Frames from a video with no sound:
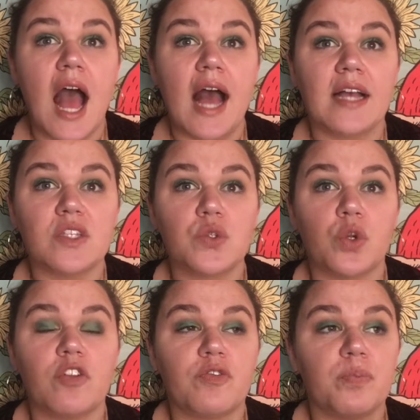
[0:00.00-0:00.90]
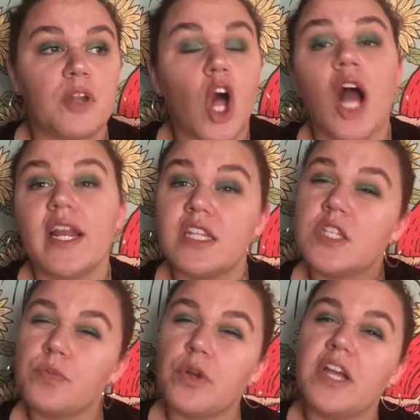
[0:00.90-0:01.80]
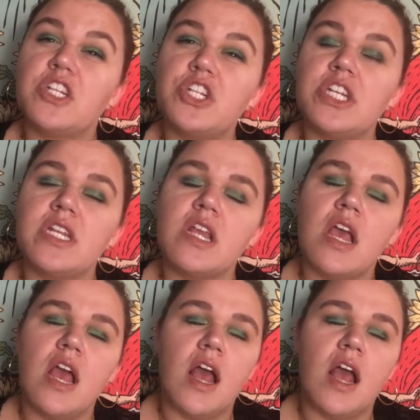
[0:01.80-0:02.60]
as sort of plot inspiration